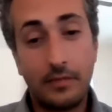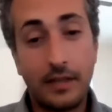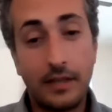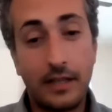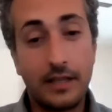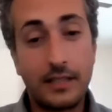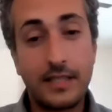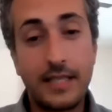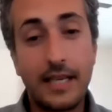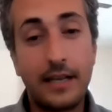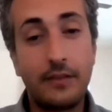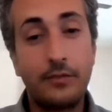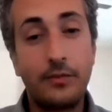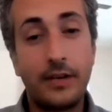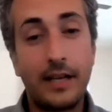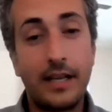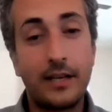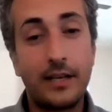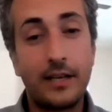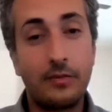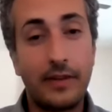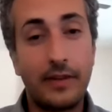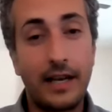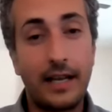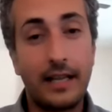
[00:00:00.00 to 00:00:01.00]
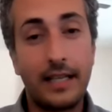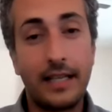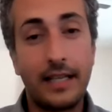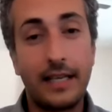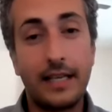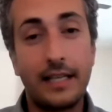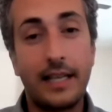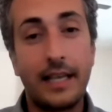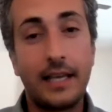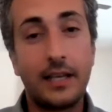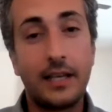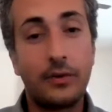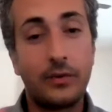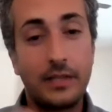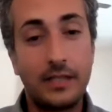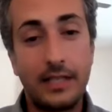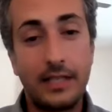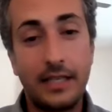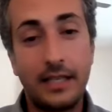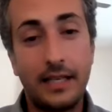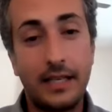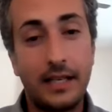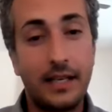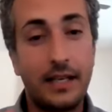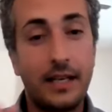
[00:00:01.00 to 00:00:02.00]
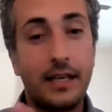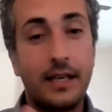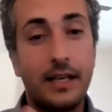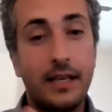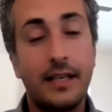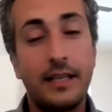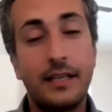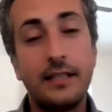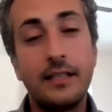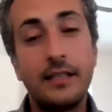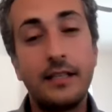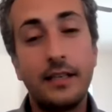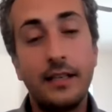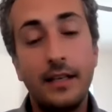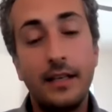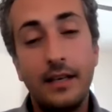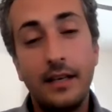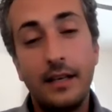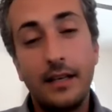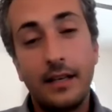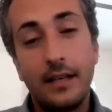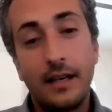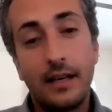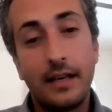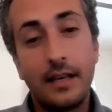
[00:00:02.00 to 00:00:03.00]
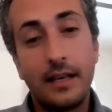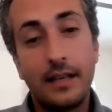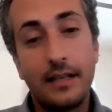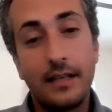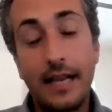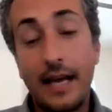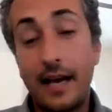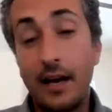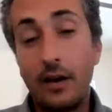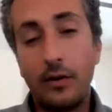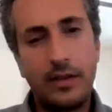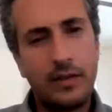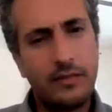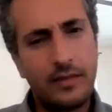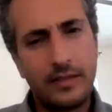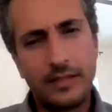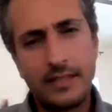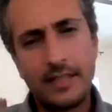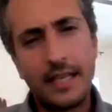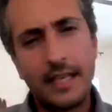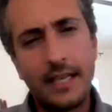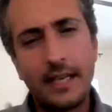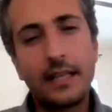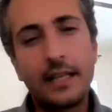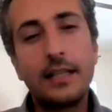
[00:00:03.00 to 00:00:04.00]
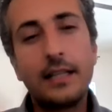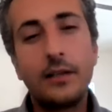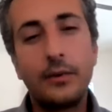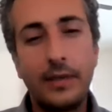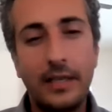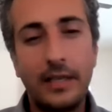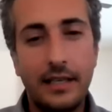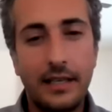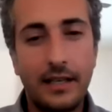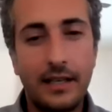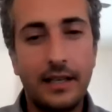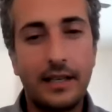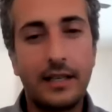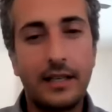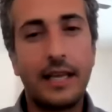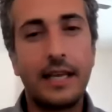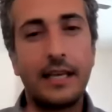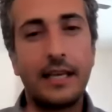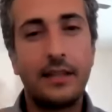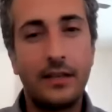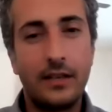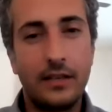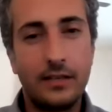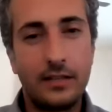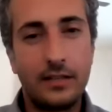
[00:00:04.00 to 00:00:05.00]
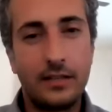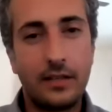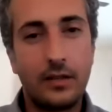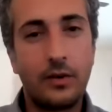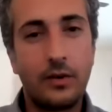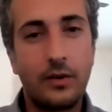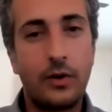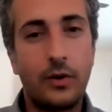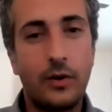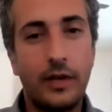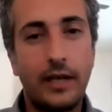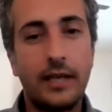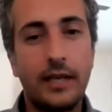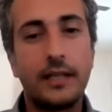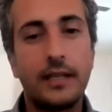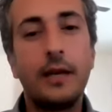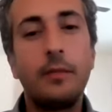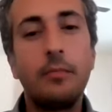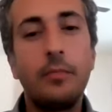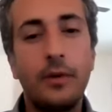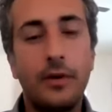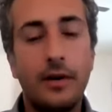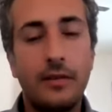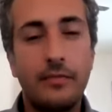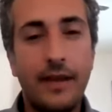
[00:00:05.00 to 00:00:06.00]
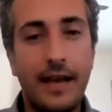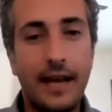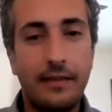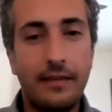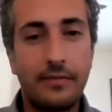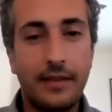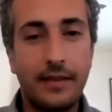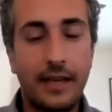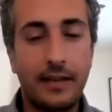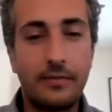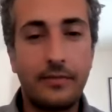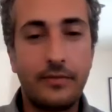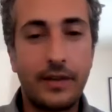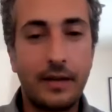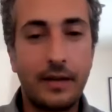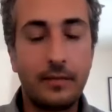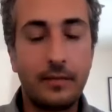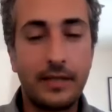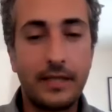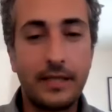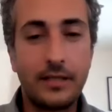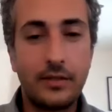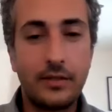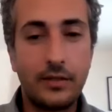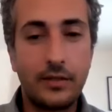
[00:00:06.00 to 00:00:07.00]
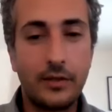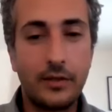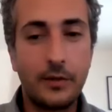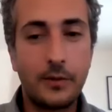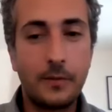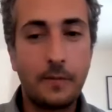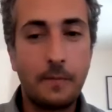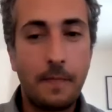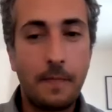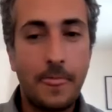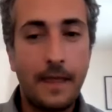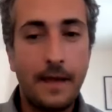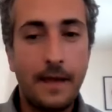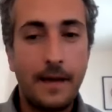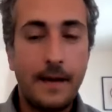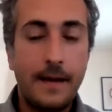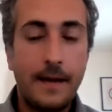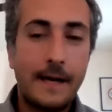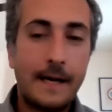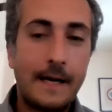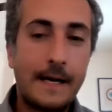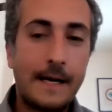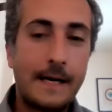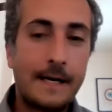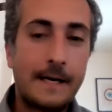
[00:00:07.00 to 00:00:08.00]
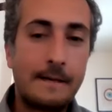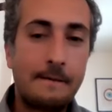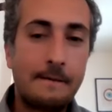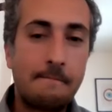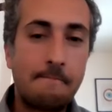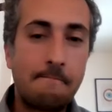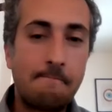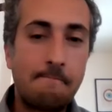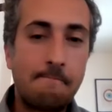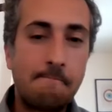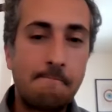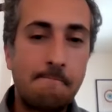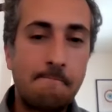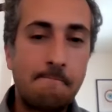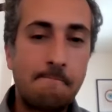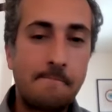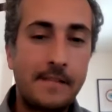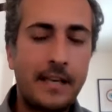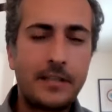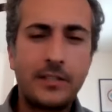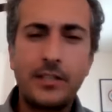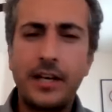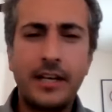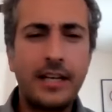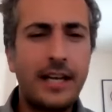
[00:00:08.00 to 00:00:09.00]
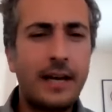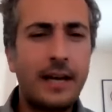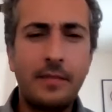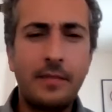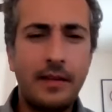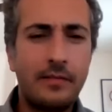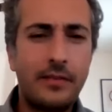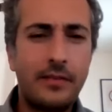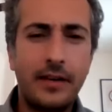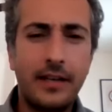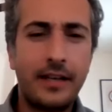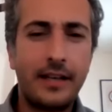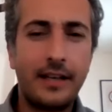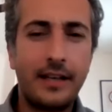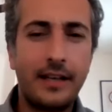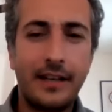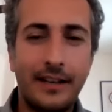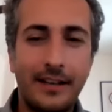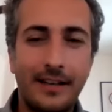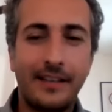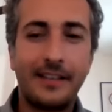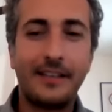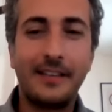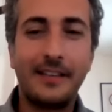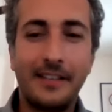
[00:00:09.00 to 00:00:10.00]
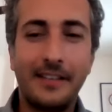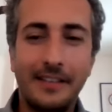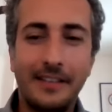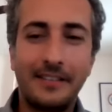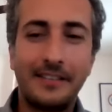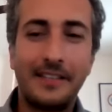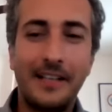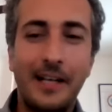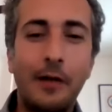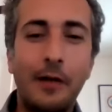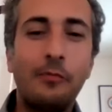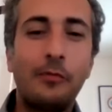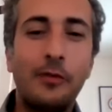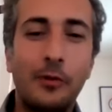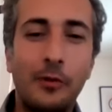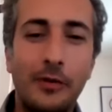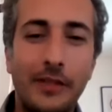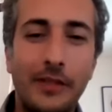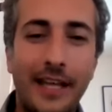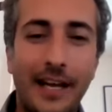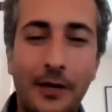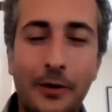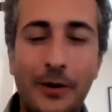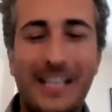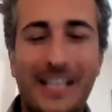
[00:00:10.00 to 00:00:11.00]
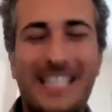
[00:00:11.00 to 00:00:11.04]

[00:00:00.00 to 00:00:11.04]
uh, San Fernando Valley, like Reseda and uh, now even Santa Clarita, like there's a growing number of Afghan families. So, uh, yeah, sorry, I'm not very uh, helpful with that